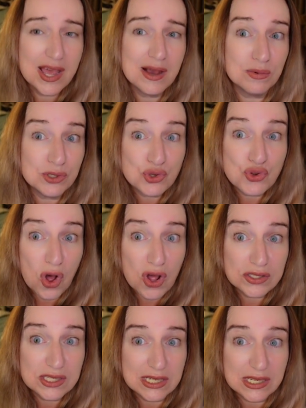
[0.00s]
And with
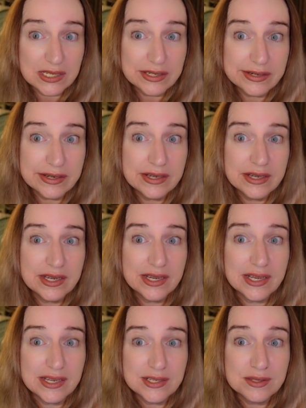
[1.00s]
Dalton,
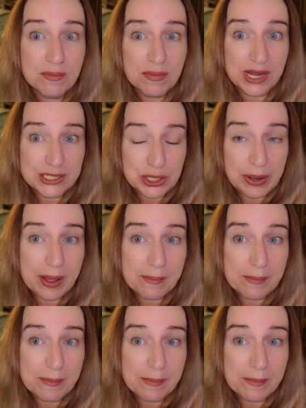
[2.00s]
it is much,